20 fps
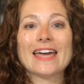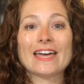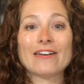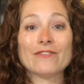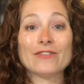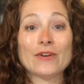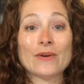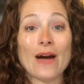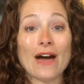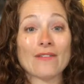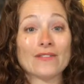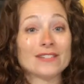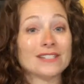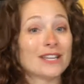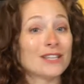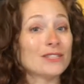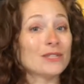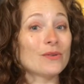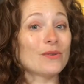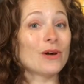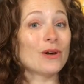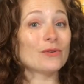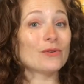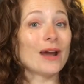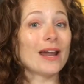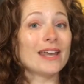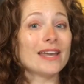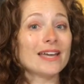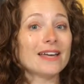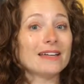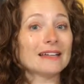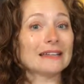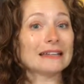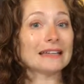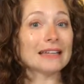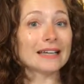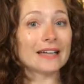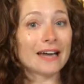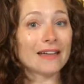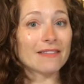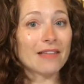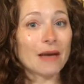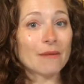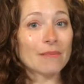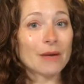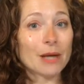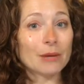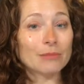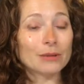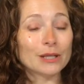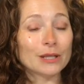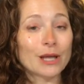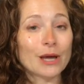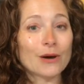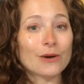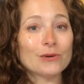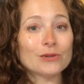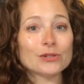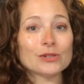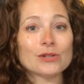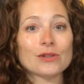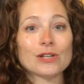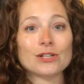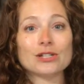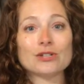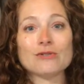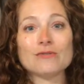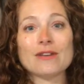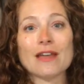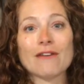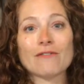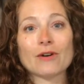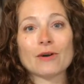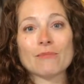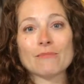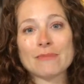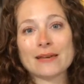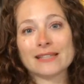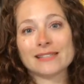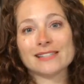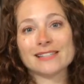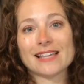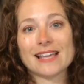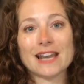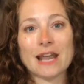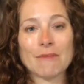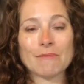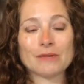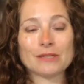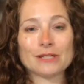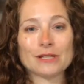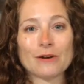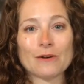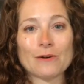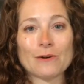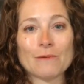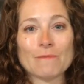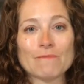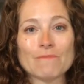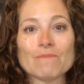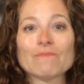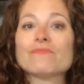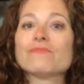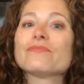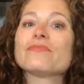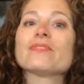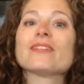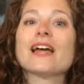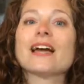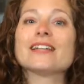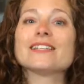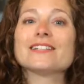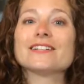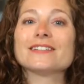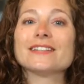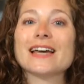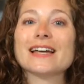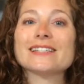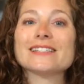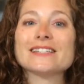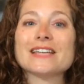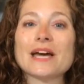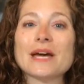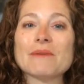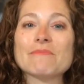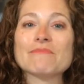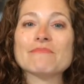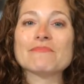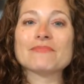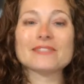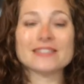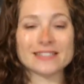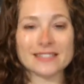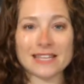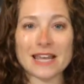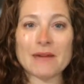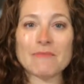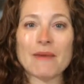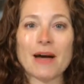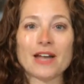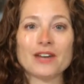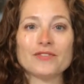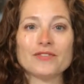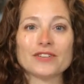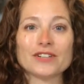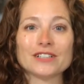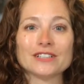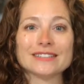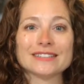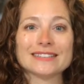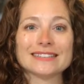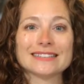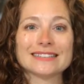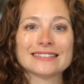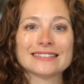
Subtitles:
If you haven't done so already, click on that bell below so that you never miss an episode. Until next time, stay mindful.